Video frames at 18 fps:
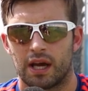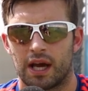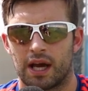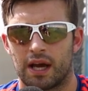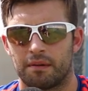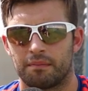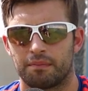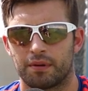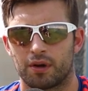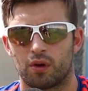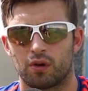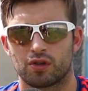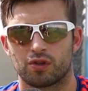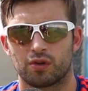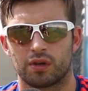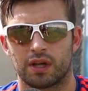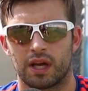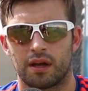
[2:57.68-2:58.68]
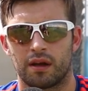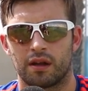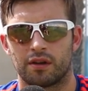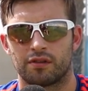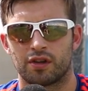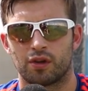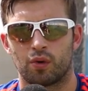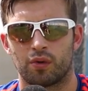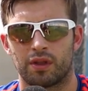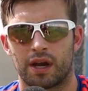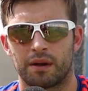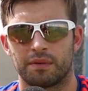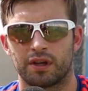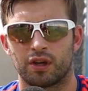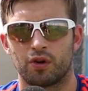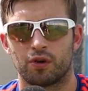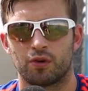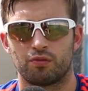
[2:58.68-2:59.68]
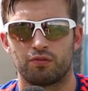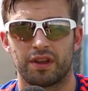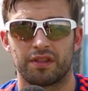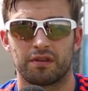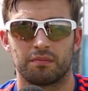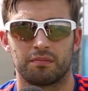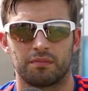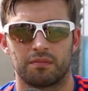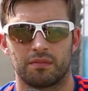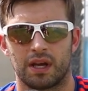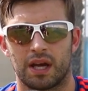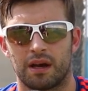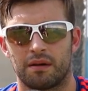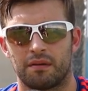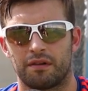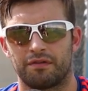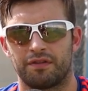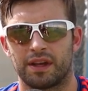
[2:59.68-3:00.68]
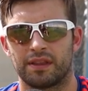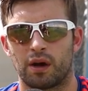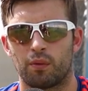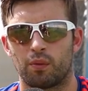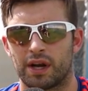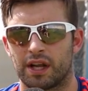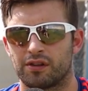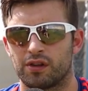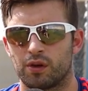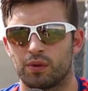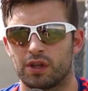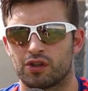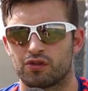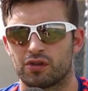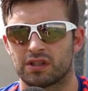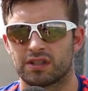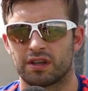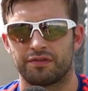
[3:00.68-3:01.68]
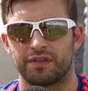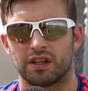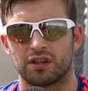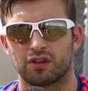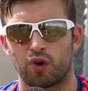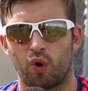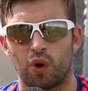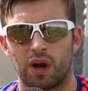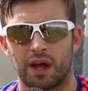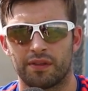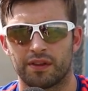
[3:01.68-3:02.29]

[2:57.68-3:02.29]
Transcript: um, but also to, to know that I'm in good rhythm. Uh, I find that when I do these drills, I feel taller